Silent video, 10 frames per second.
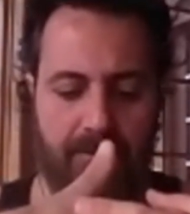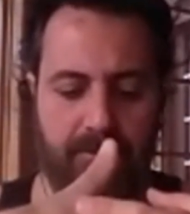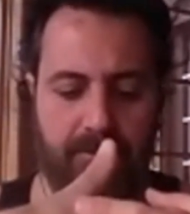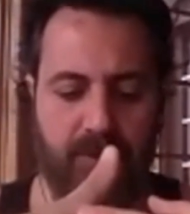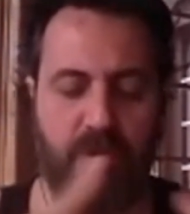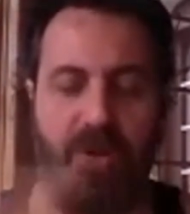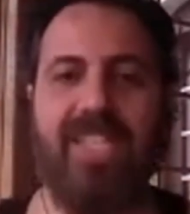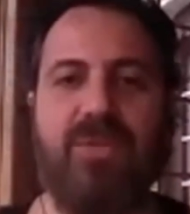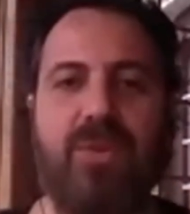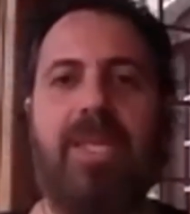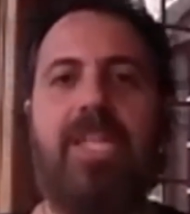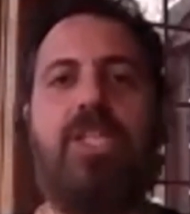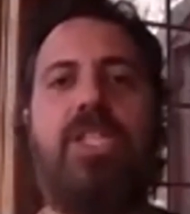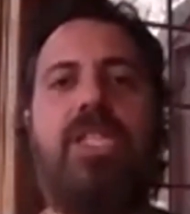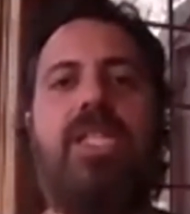
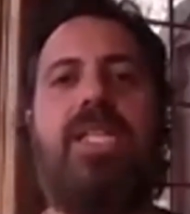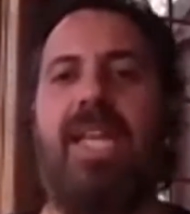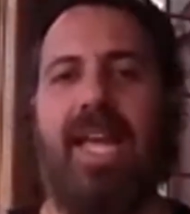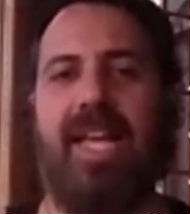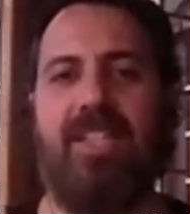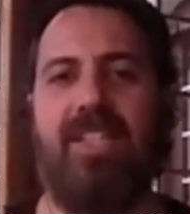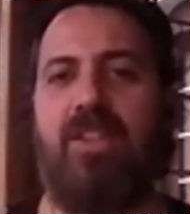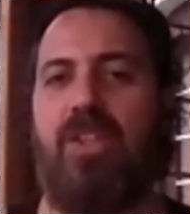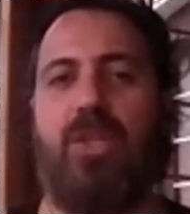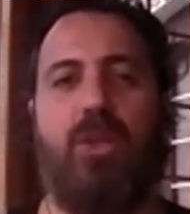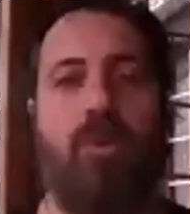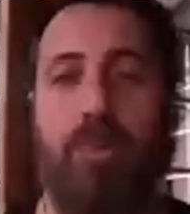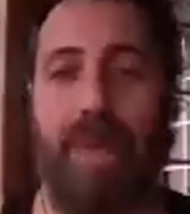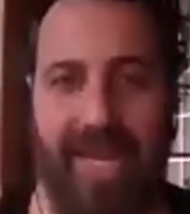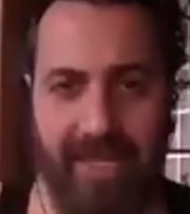transformation through
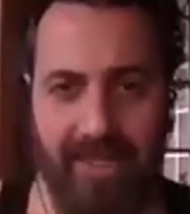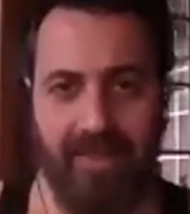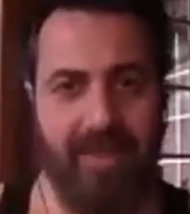pain,